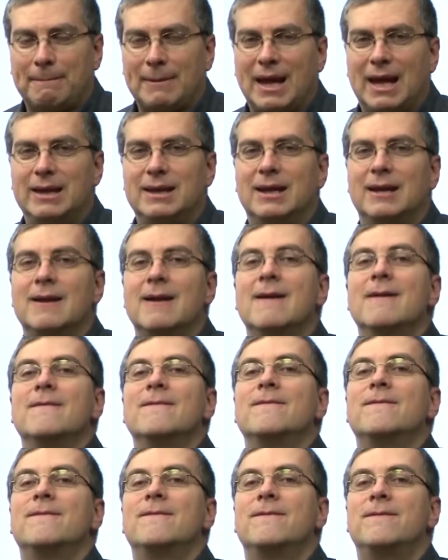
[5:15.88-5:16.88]
And then
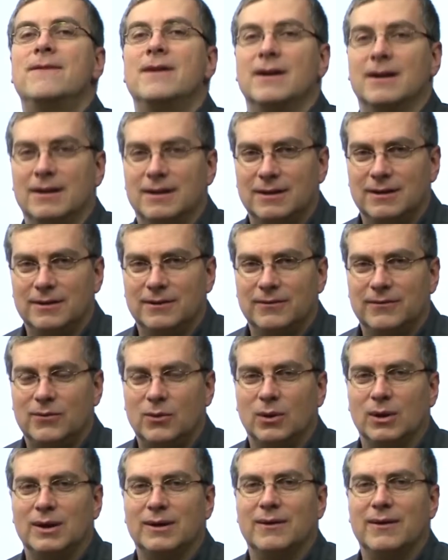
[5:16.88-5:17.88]
F
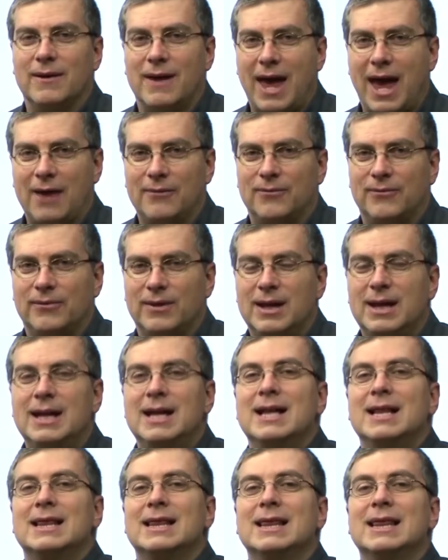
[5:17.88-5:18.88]
for F,
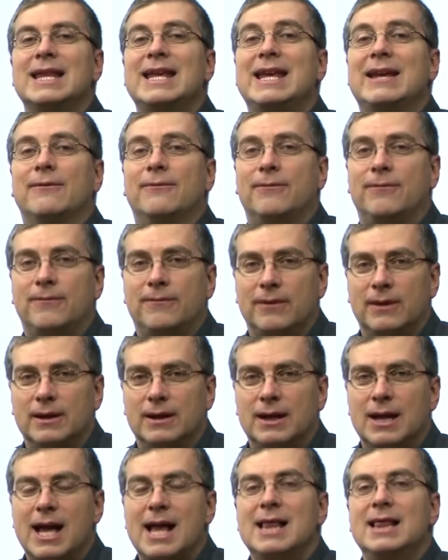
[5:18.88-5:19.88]
leaf,
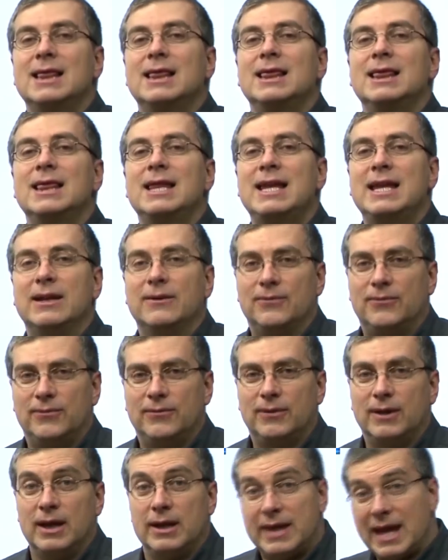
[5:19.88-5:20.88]

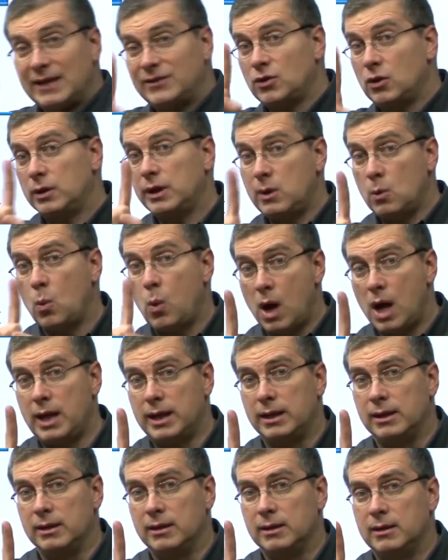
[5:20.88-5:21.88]
leaf. That's only
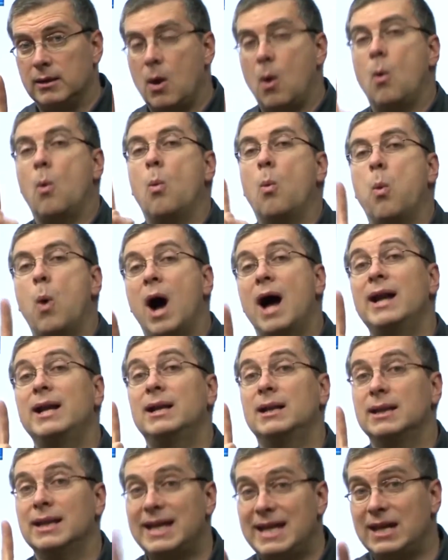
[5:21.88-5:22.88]
one
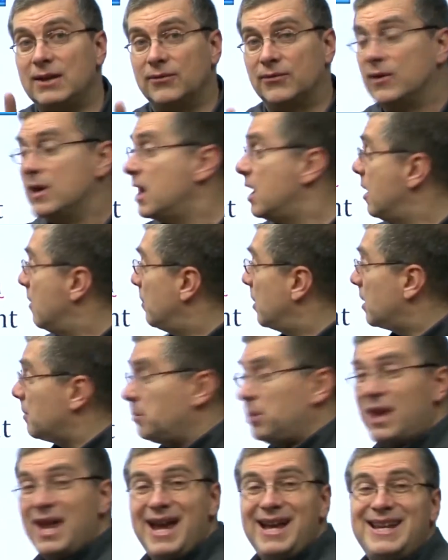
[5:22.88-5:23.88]
leaf. But a
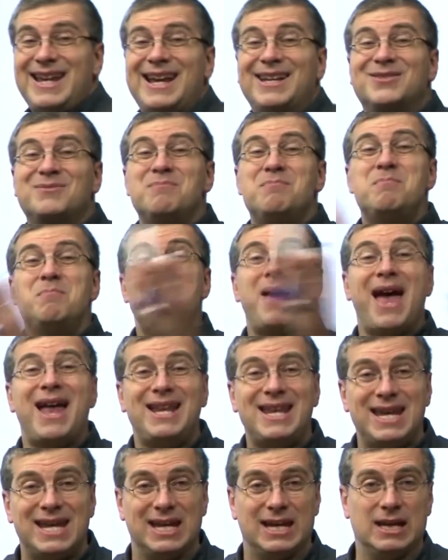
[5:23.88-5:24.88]
plant has
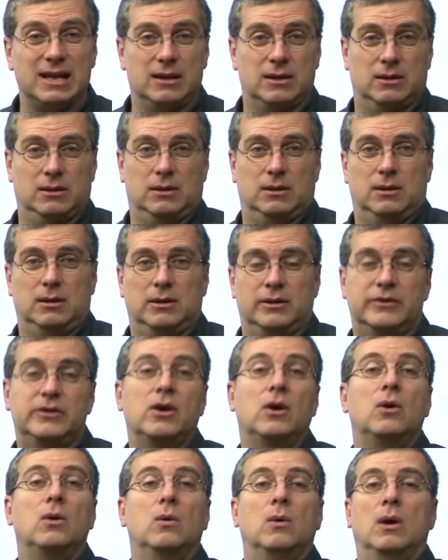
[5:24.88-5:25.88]
many.
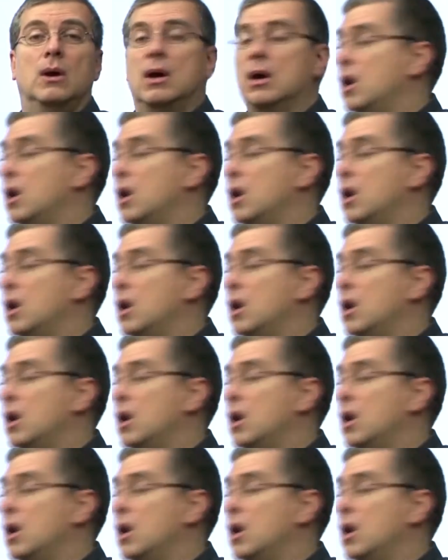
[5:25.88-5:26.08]
So